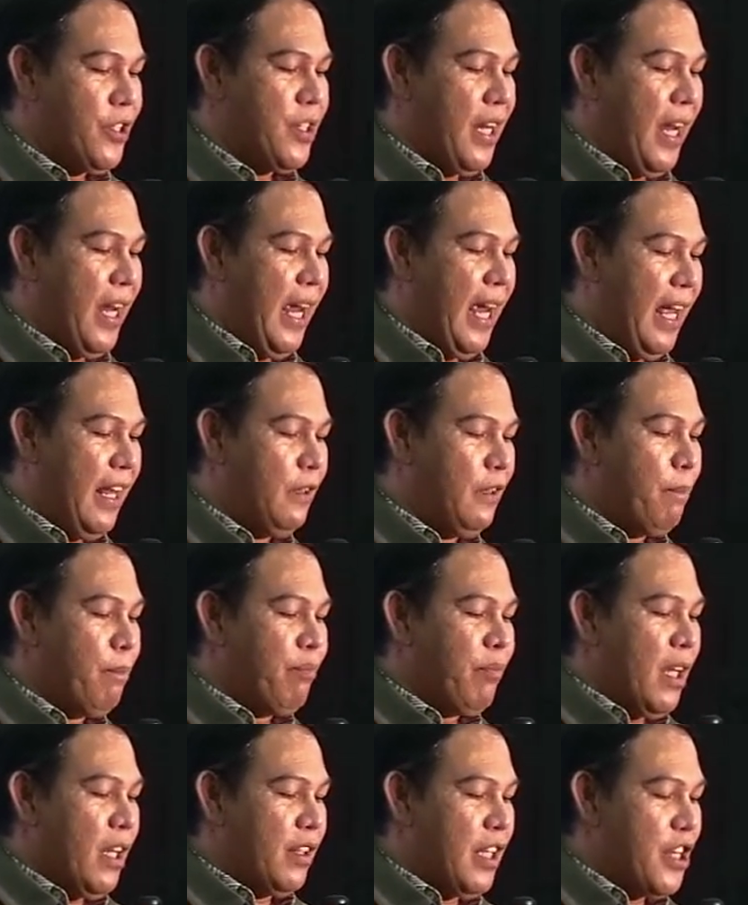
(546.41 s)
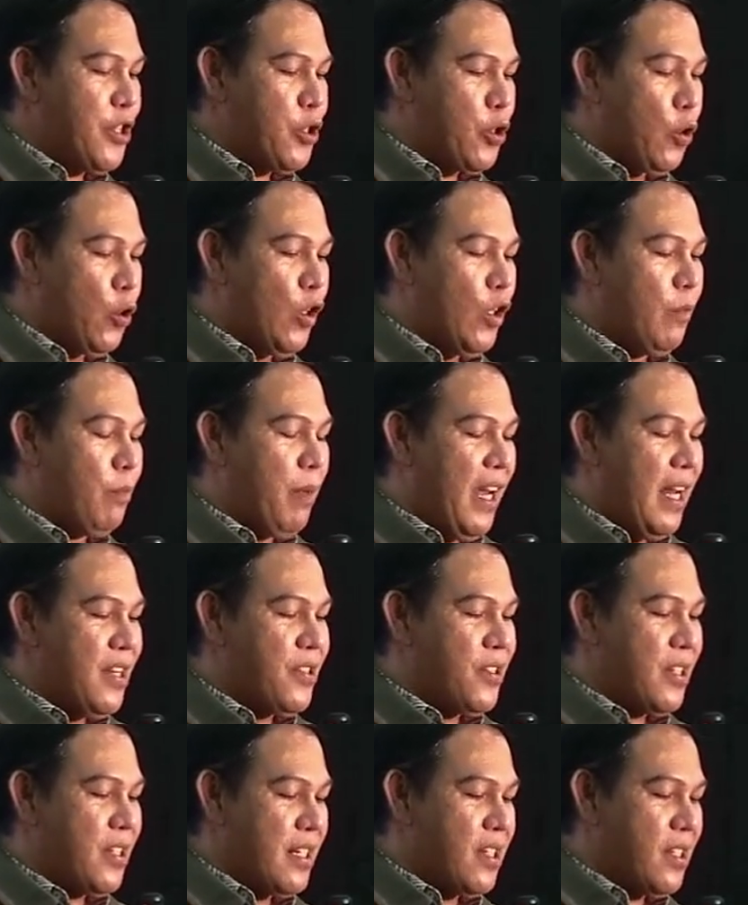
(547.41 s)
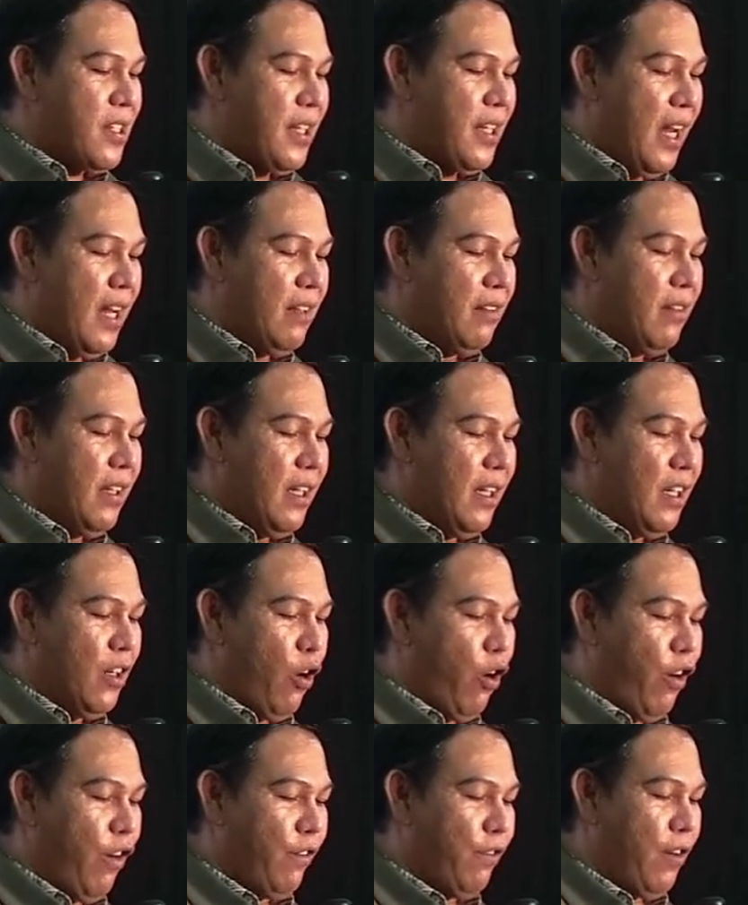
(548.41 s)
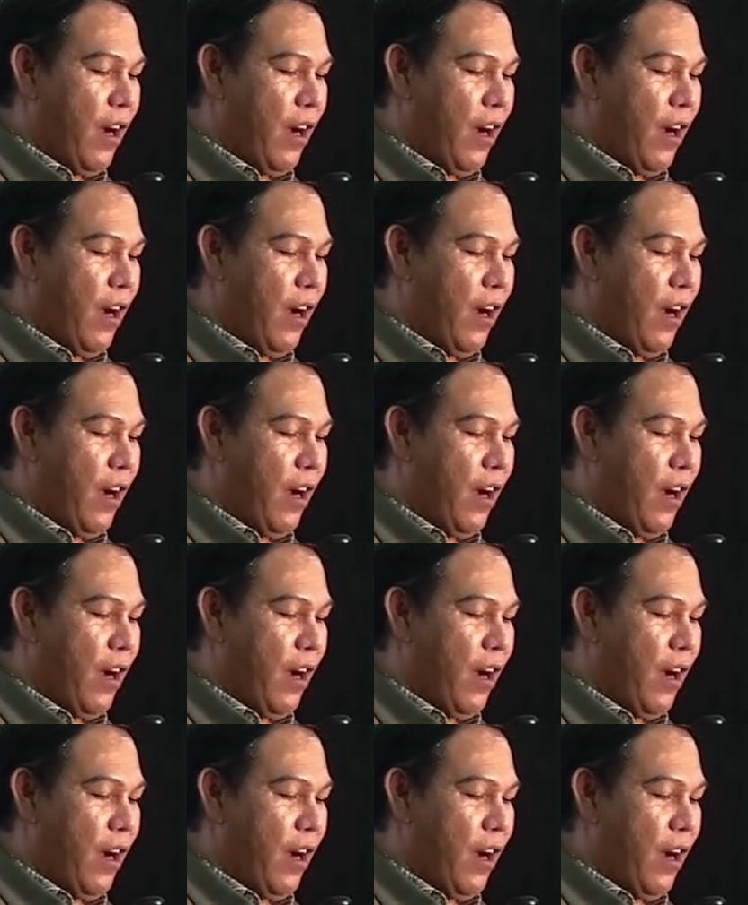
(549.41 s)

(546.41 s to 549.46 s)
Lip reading: and the school-based cascading of